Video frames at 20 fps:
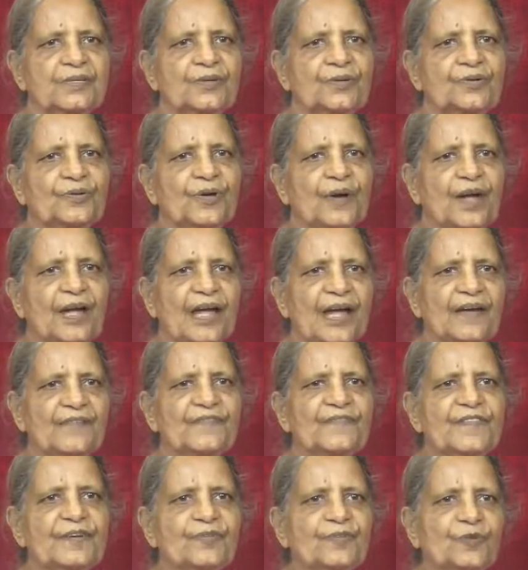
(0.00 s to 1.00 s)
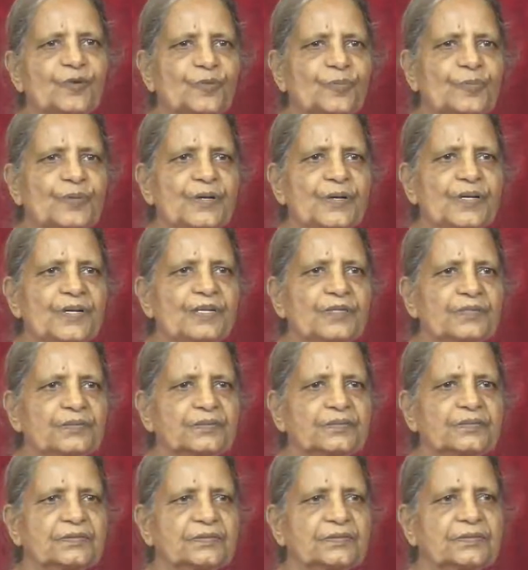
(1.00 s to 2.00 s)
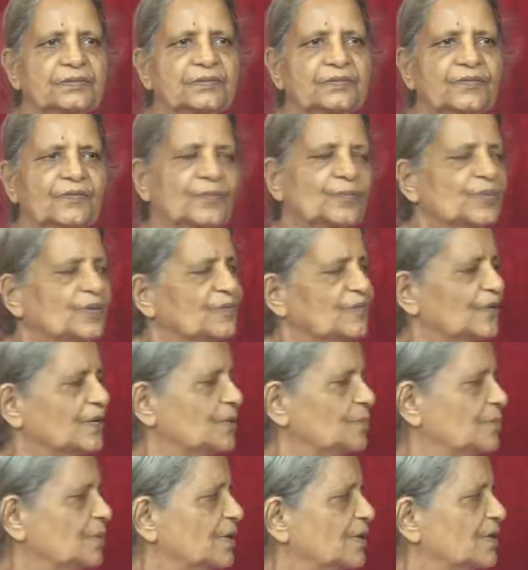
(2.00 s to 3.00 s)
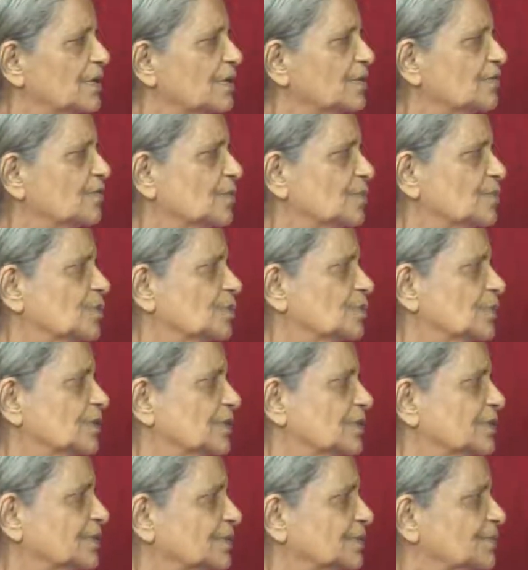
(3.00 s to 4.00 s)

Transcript: to have that opening from the very beginning from the mother.